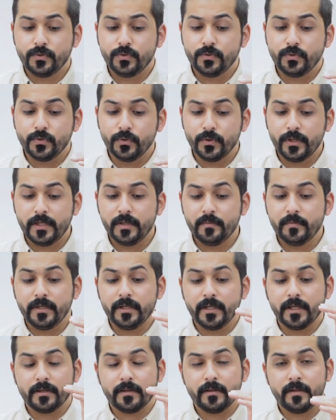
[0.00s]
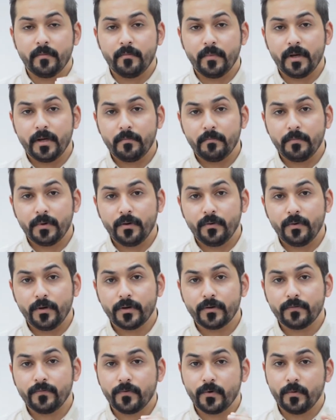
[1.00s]
to eliminate the
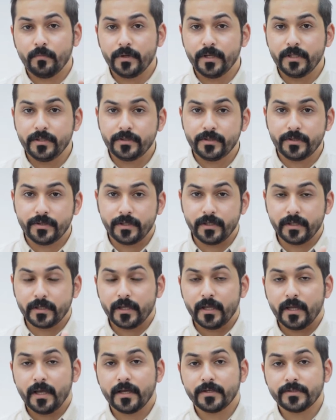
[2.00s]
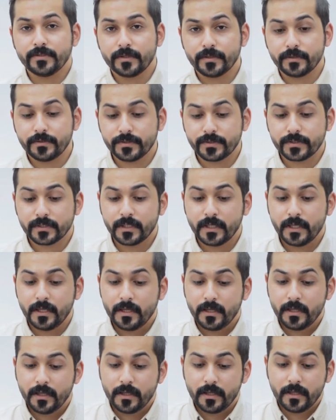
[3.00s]
manpower from entering hazardous
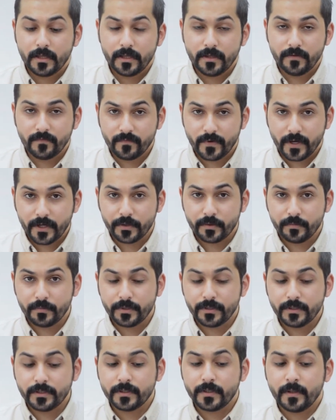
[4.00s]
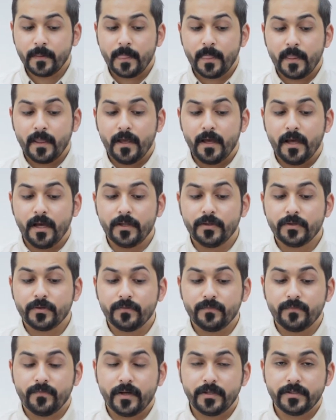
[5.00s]
environment and
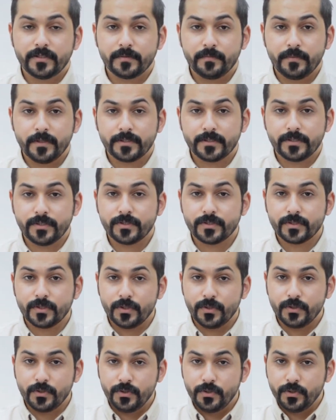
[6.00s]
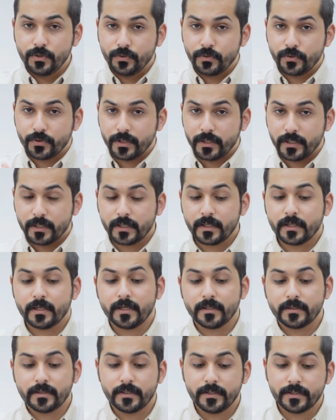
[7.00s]
confined spaces during
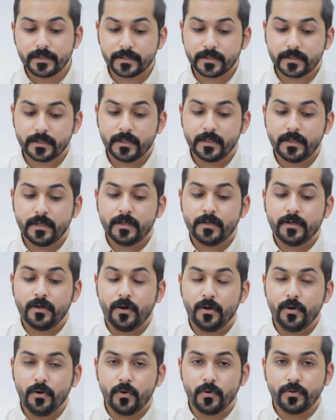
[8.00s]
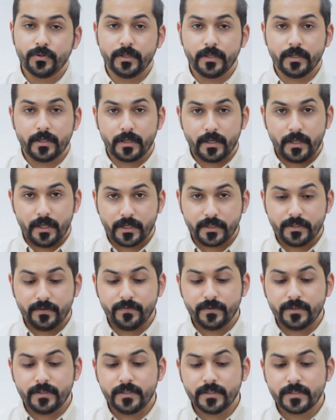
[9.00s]
catalyst unloading
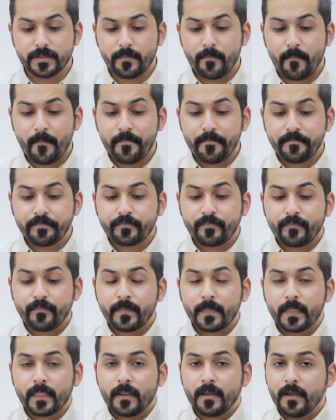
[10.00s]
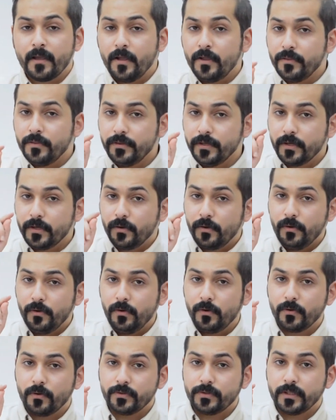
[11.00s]
activities, the
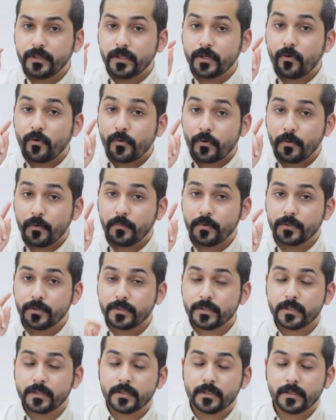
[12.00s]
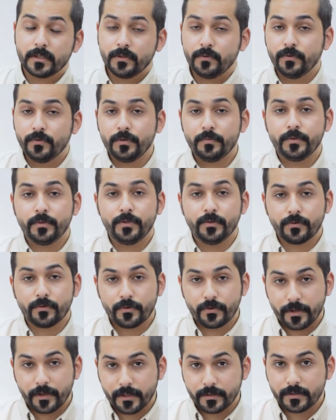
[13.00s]
unloading robot will be your
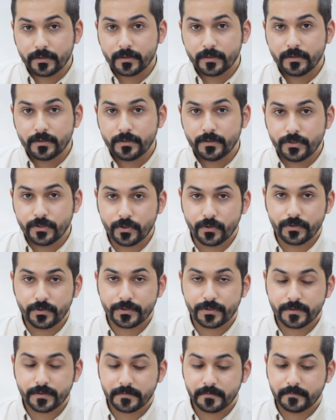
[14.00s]
great choice.